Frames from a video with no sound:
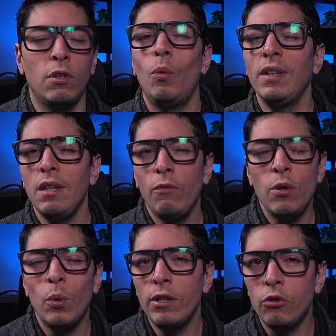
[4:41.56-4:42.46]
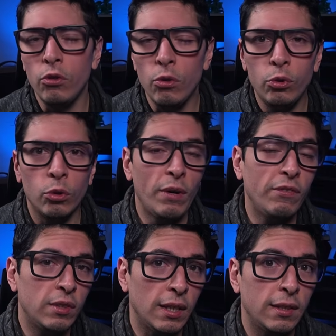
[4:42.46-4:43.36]
what if we wanted to use
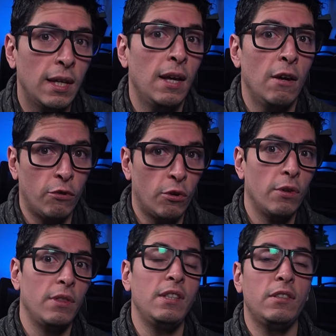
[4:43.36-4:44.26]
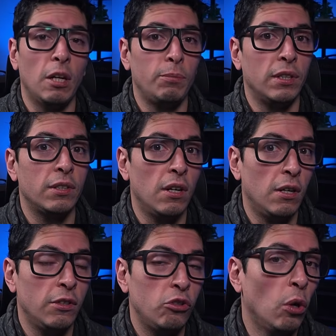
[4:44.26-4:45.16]
references for these subjects
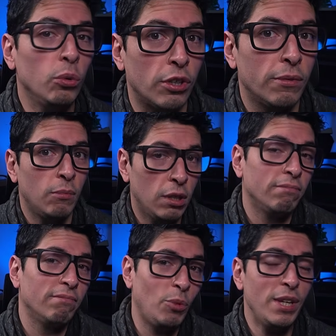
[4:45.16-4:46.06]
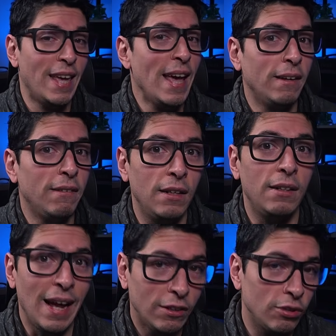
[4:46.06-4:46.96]
on the shoulder? Well, we can, and
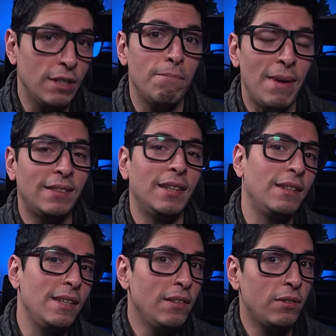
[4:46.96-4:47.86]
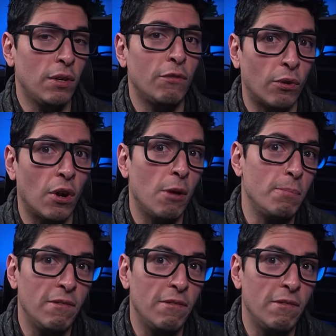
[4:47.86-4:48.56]
it actually makes it easier for Omni